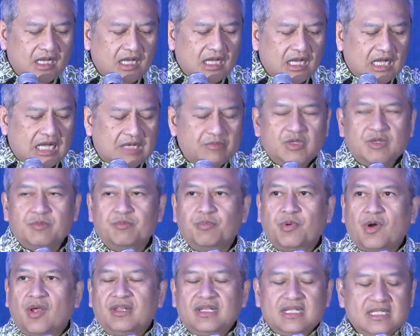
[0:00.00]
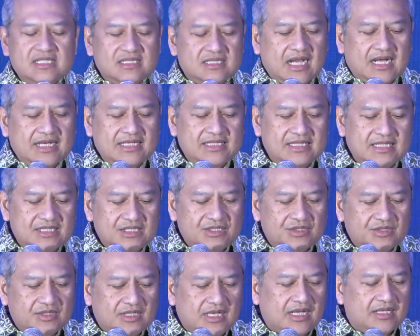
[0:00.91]
And we brought these ideas
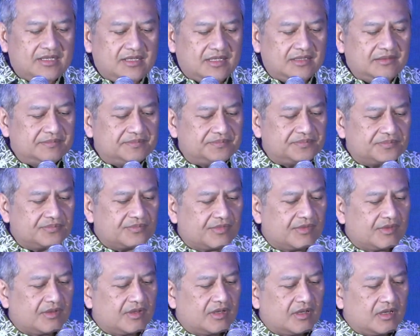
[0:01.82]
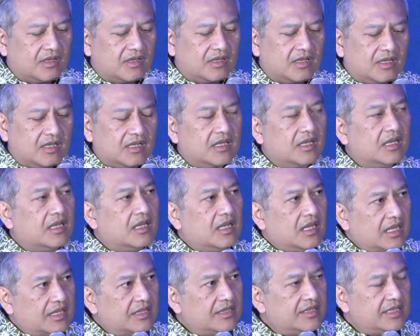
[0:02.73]
together
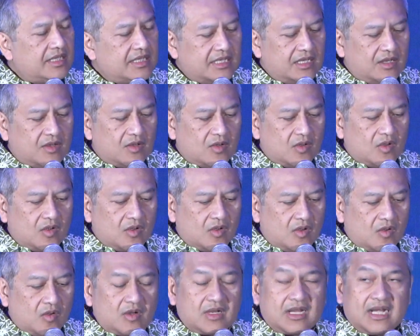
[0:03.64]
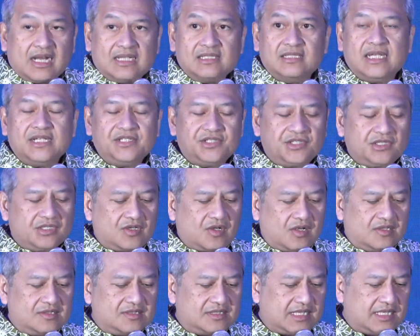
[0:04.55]
in the organizational
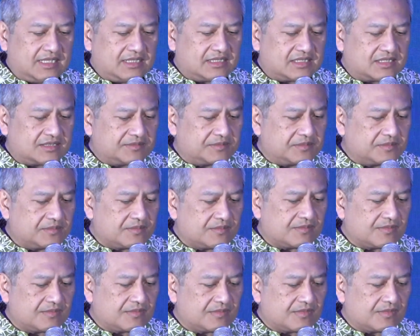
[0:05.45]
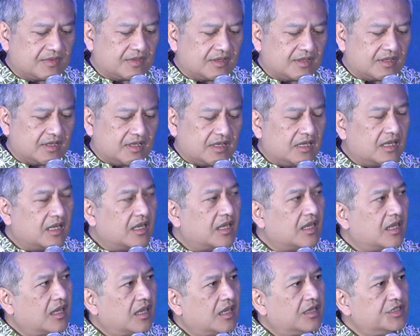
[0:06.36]
context.
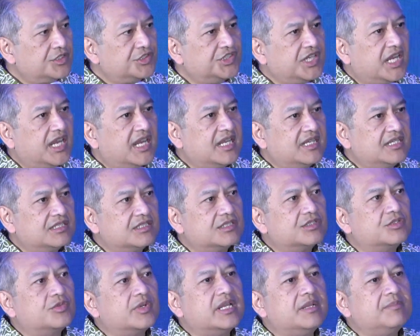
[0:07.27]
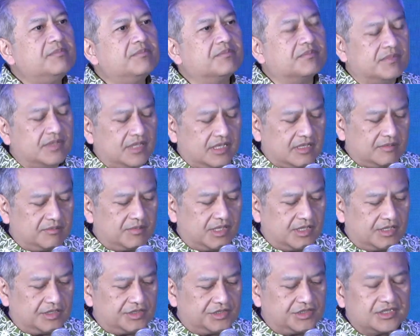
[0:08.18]
A shared dream
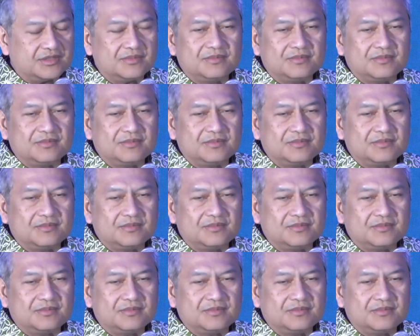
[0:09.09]
emerged.